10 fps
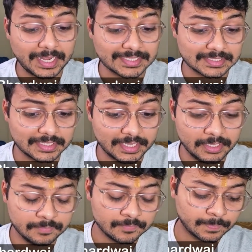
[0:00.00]
castle the
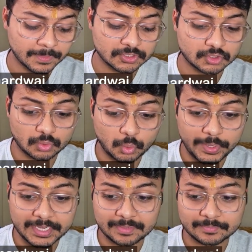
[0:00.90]
king, so
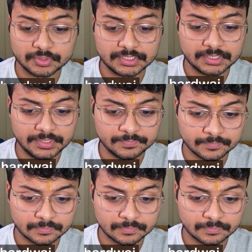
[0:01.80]
queen comes to d3,